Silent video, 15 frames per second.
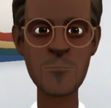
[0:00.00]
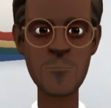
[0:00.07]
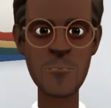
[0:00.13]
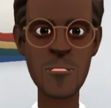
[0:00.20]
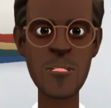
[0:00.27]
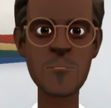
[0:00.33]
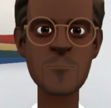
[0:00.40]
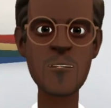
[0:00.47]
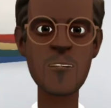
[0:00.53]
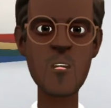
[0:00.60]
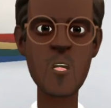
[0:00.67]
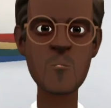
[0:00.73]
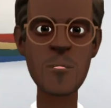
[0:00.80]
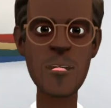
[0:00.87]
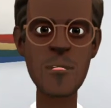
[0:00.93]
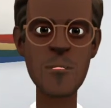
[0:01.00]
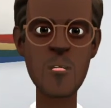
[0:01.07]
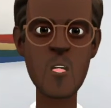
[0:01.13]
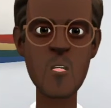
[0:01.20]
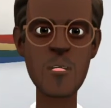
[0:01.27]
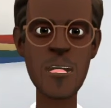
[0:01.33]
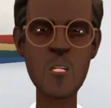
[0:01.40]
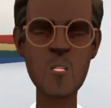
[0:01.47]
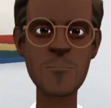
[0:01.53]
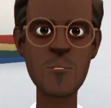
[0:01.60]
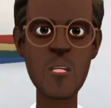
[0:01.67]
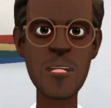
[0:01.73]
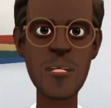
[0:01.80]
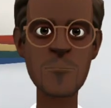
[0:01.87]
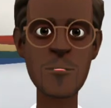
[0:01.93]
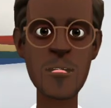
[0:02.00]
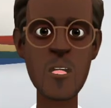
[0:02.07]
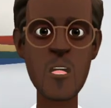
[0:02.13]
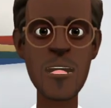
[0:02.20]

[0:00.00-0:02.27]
The high-performance cores are supported by a